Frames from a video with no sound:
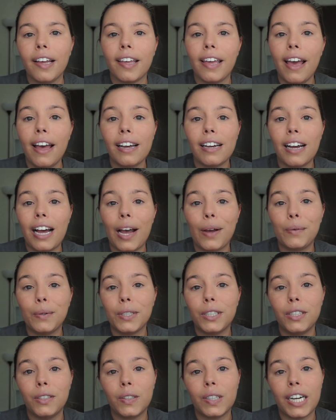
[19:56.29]
yeah, I will
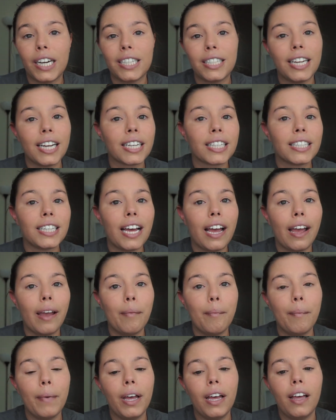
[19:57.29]
see you guys next
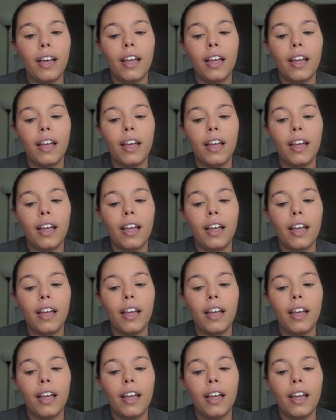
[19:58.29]
time.